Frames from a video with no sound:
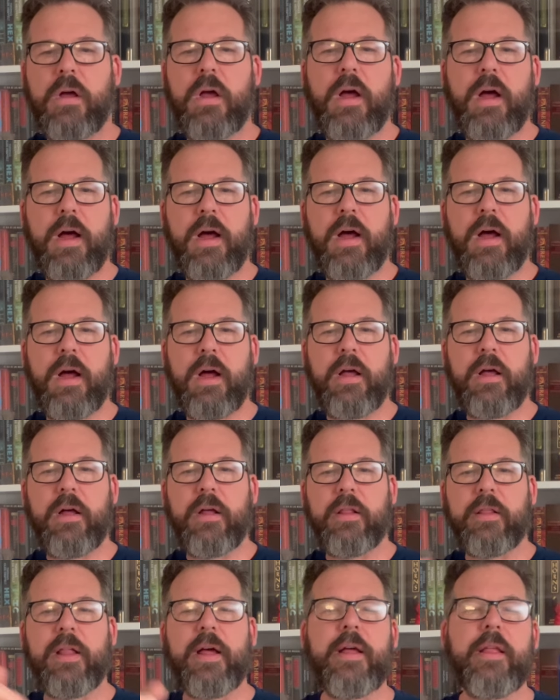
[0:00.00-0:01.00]

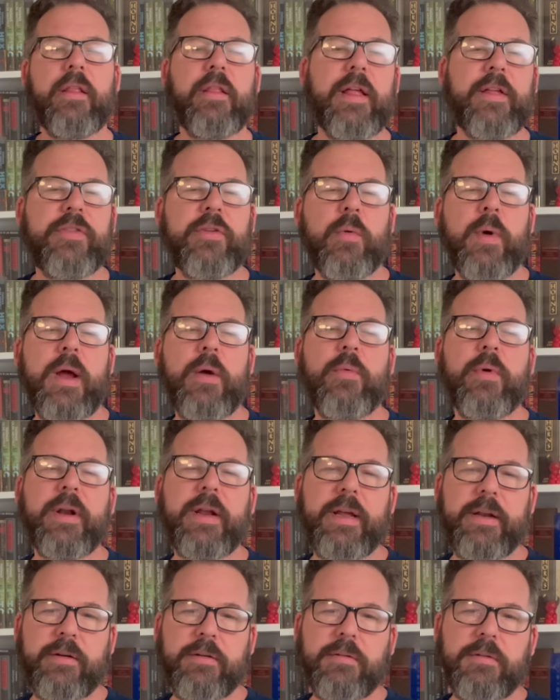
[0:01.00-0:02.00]
uh, let, let the Right One
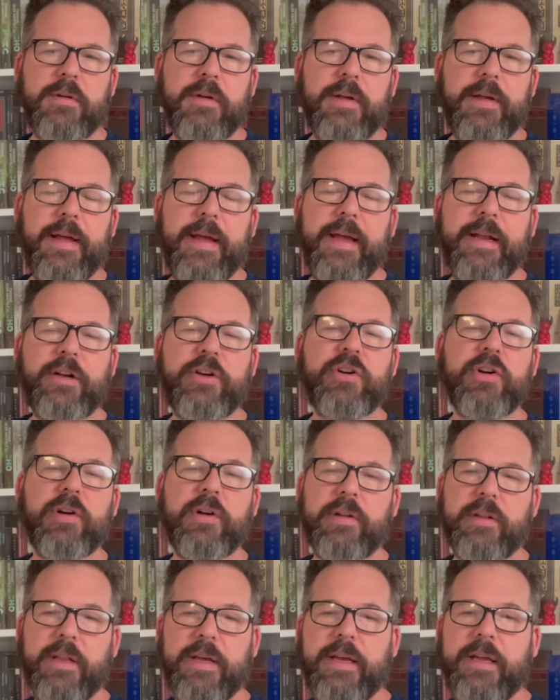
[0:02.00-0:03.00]
In. And
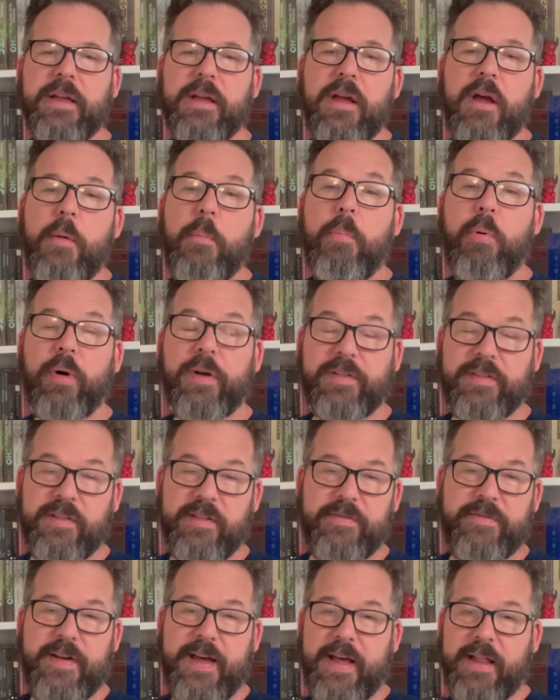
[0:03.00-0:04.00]
currently, Boys in
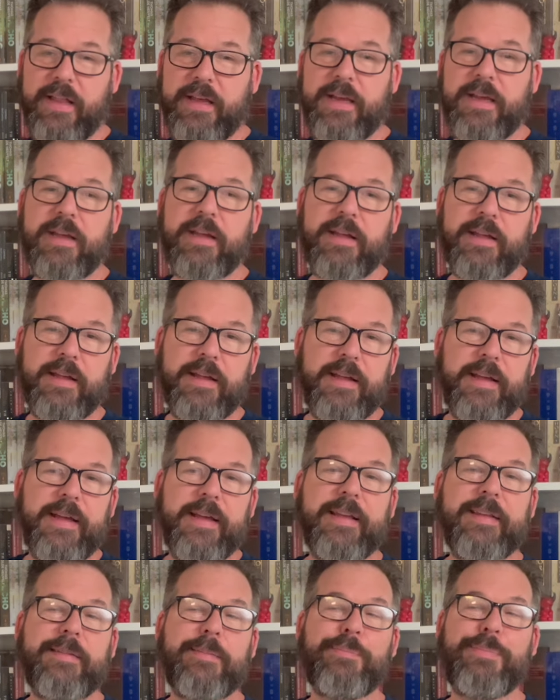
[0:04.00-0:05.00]
the Valley
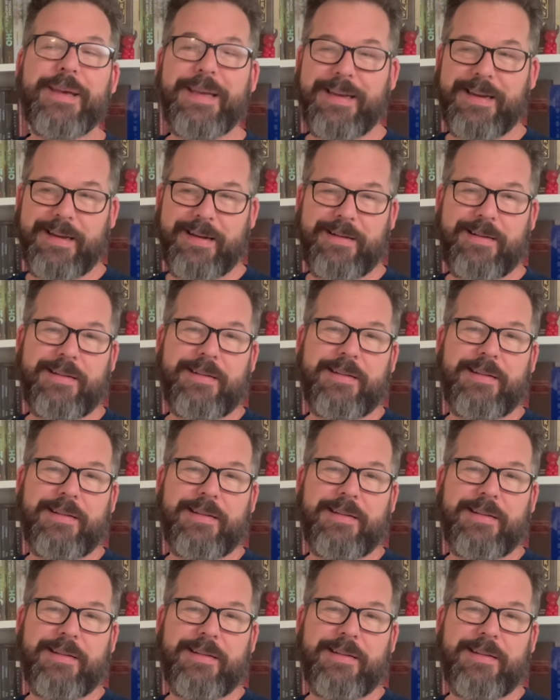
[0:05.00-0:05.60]
is beating